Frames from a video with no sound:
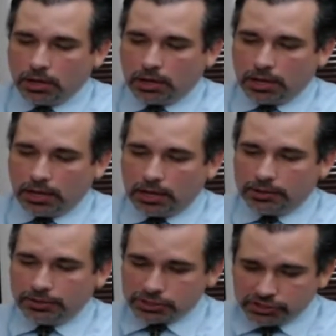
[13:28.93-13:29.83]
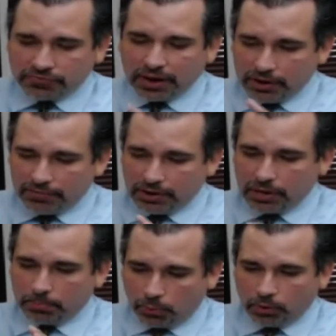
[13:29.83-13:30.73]
And this is very, very
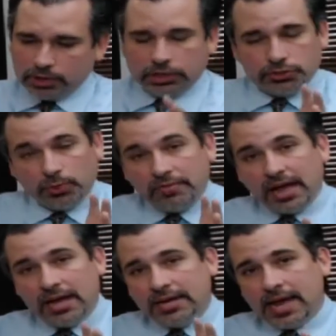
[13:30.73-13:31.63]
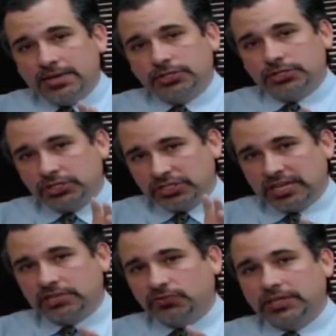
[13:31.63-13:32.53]
important because we've had cases
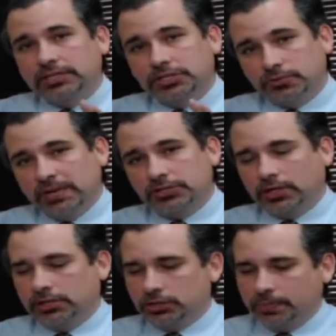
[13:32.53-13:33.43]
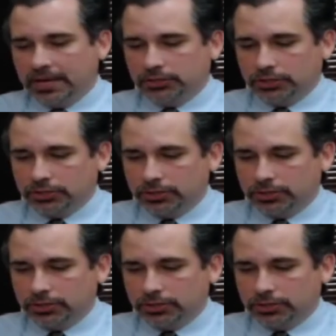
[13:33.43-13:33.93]
successfully dismissed on this basis.